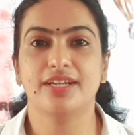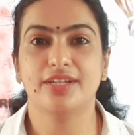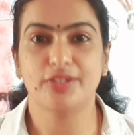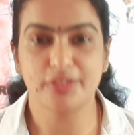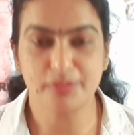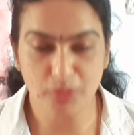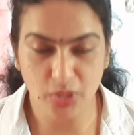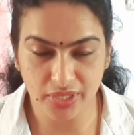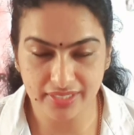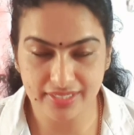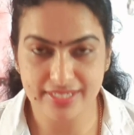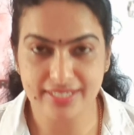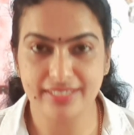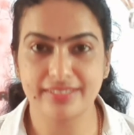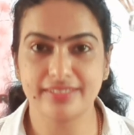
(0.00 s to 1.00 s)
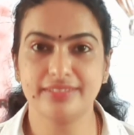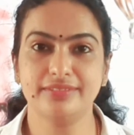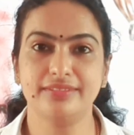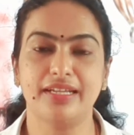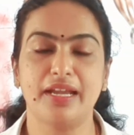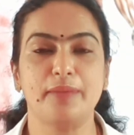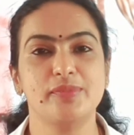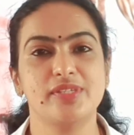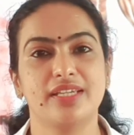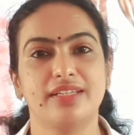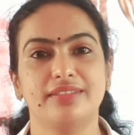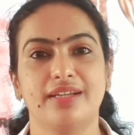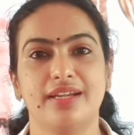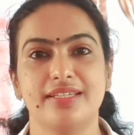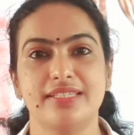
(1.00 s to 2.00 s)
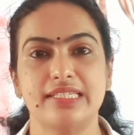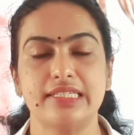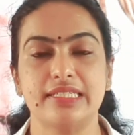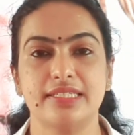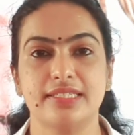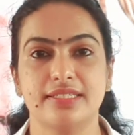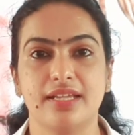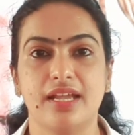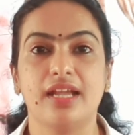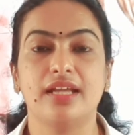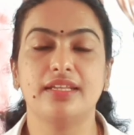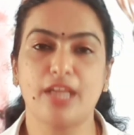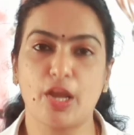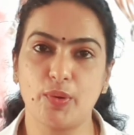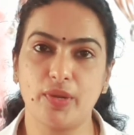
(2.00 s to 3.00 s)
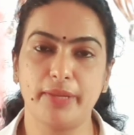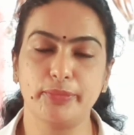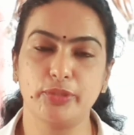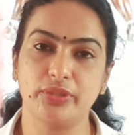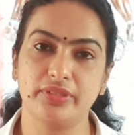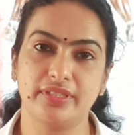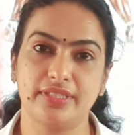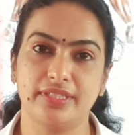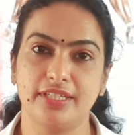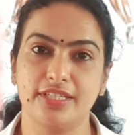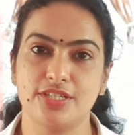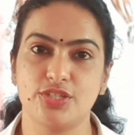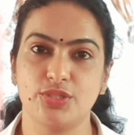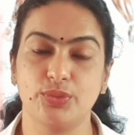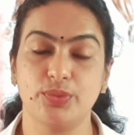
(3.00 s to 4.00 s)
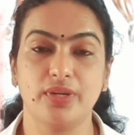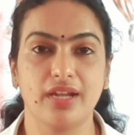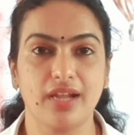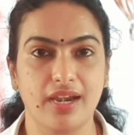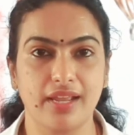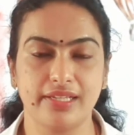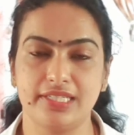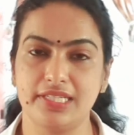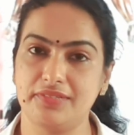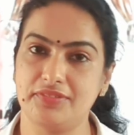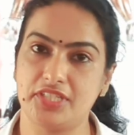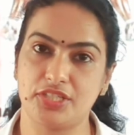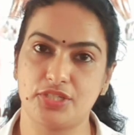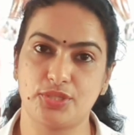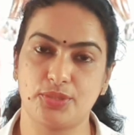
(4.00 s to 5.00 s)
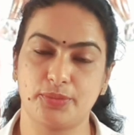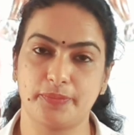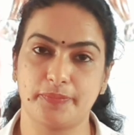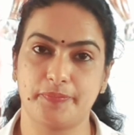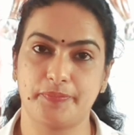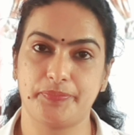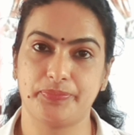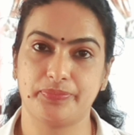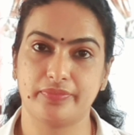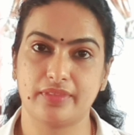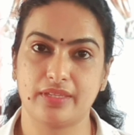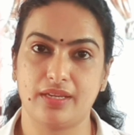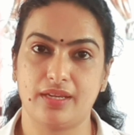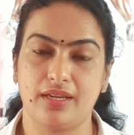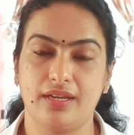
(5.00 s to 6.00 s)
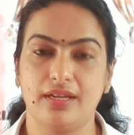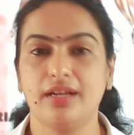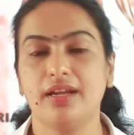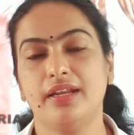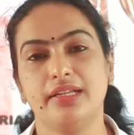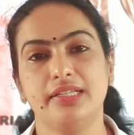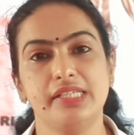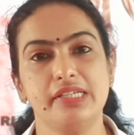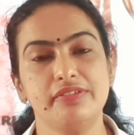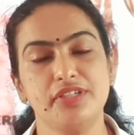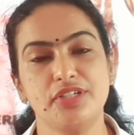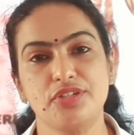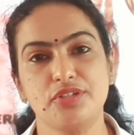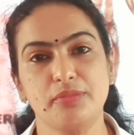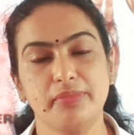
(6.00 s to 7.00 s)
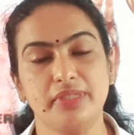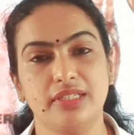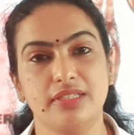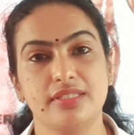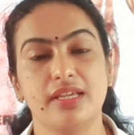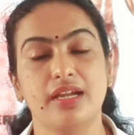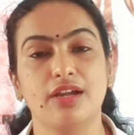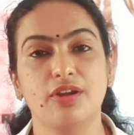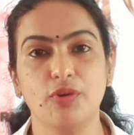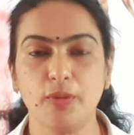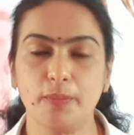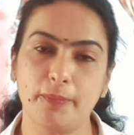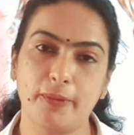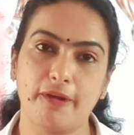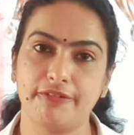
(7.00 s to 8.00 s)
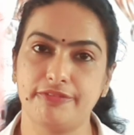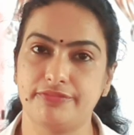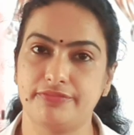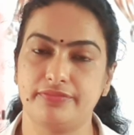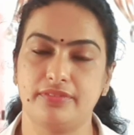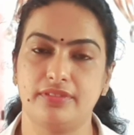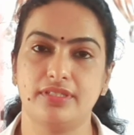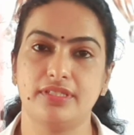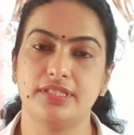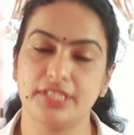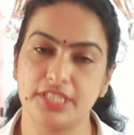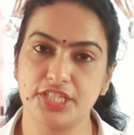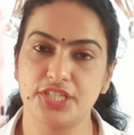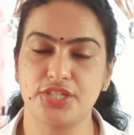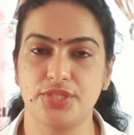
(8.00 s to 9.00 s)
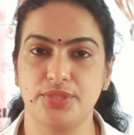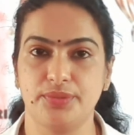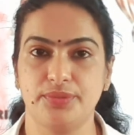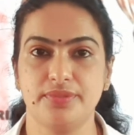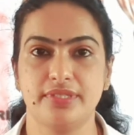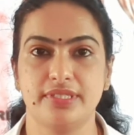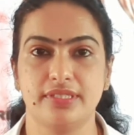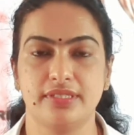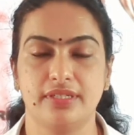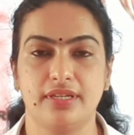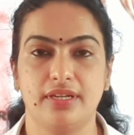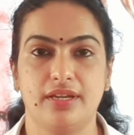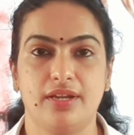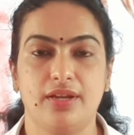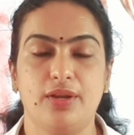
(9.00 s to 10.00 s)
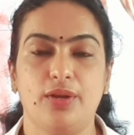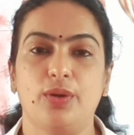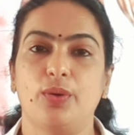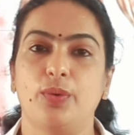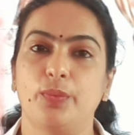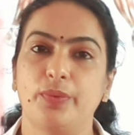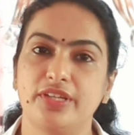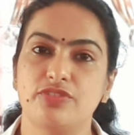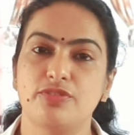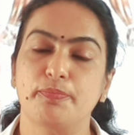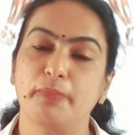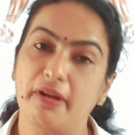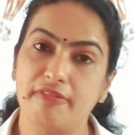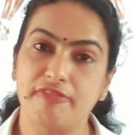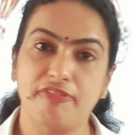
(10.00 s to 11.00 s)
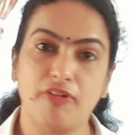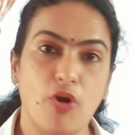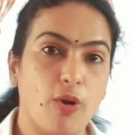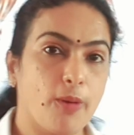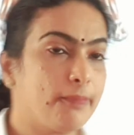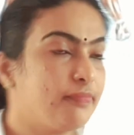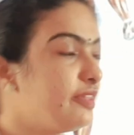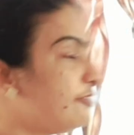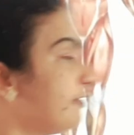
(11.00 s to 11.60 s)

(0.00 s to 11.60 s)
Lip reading: Good morning children, I am Sarita. Now I am going to teach you connective tissue. Connective tissue means a group of tissues which perform the